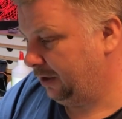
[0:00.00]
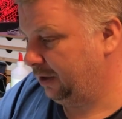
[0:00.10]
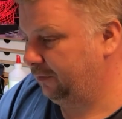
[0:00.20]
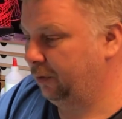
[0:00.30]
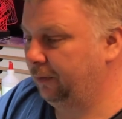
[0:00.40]

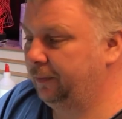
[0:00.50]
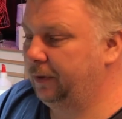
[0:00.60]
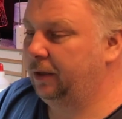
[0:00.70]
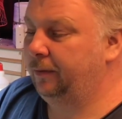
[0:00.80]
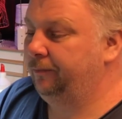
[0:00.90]
if you want
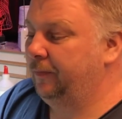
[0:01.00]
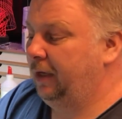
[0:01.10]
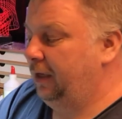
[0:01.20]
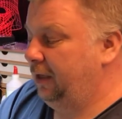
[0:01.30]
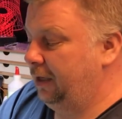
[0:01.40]
but um,
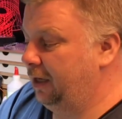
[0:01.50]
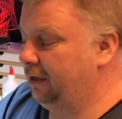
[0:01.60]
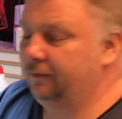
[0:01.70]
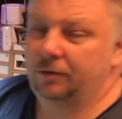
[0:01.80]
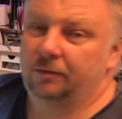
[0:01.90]
yeah I'm gonna
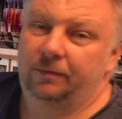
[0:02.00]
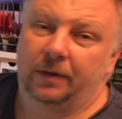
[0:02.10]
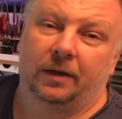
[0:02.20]
have a little fun